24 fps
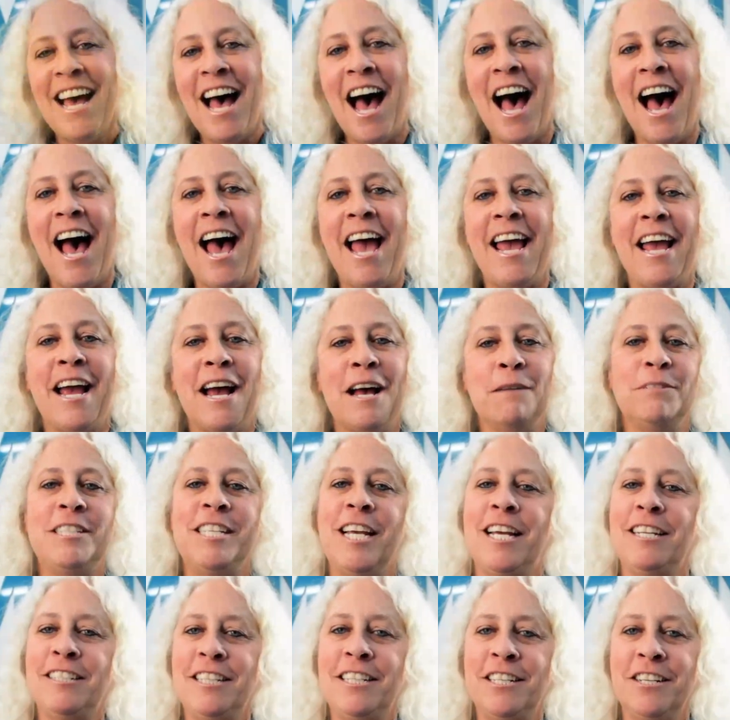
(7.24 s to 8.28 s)
Hi, I'm
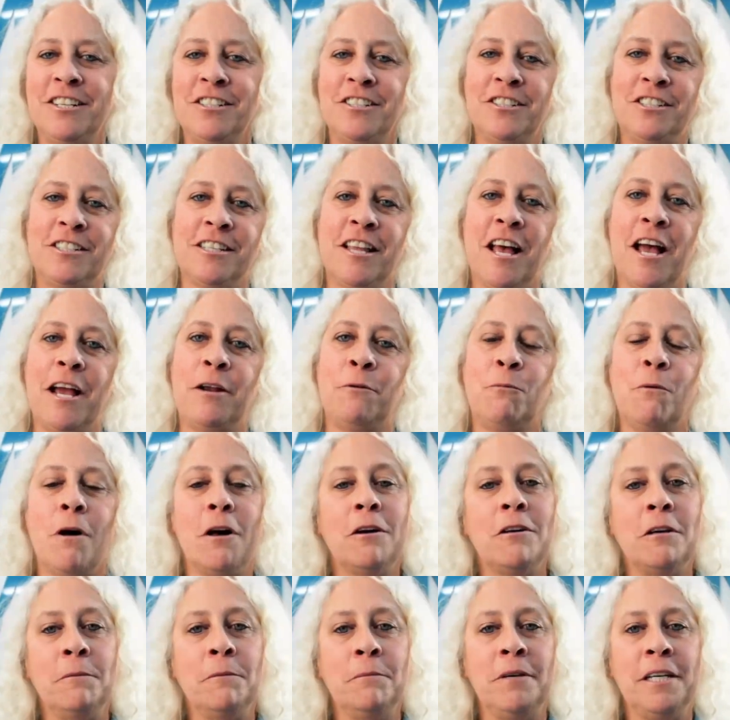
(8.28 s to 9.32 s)
Sandy Hirschlein,
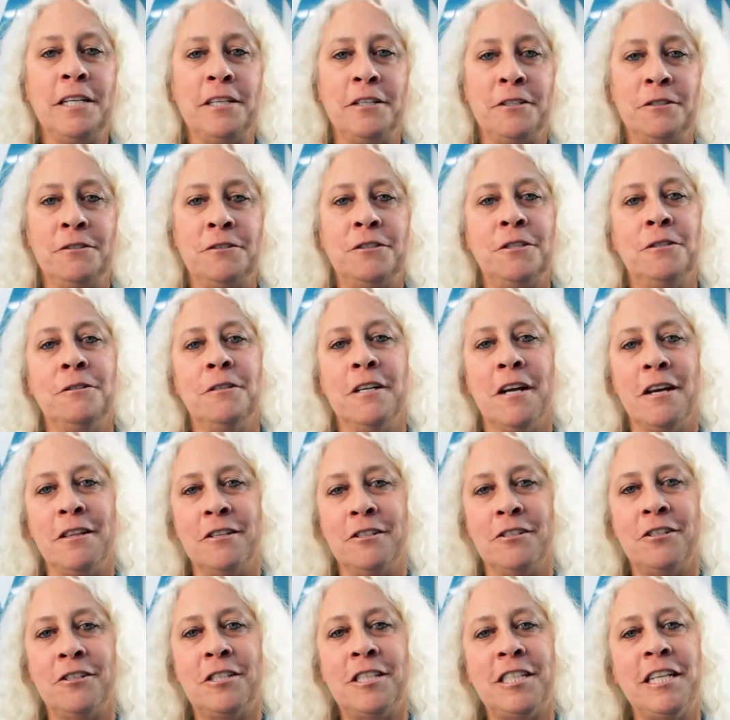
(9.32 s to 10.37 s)
welcoming you to
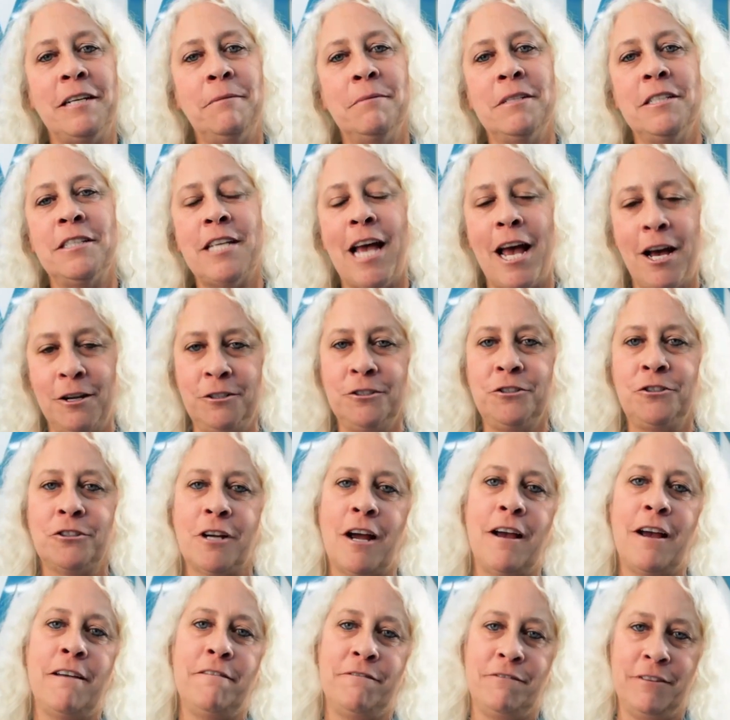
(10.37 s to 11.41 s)
another Siemens How to
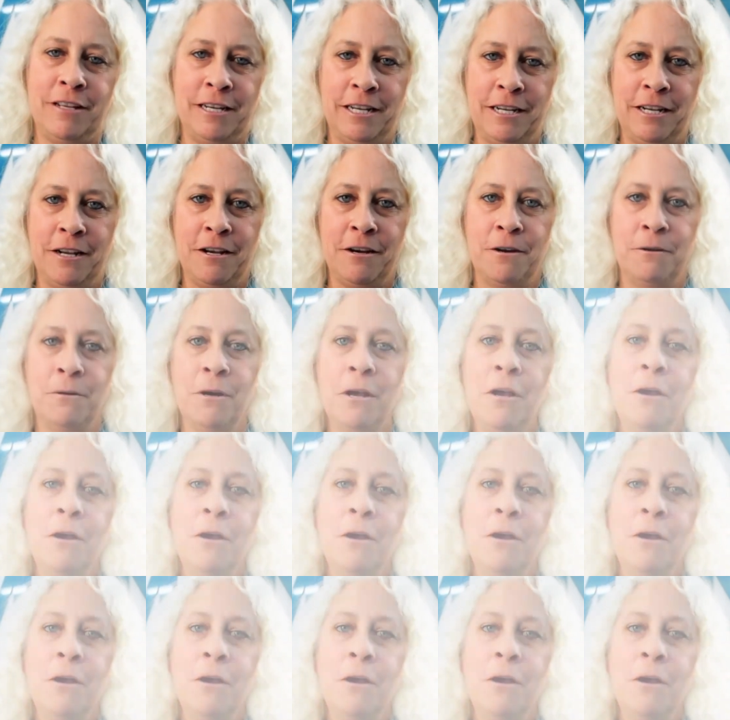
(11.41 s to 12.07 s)
Drive video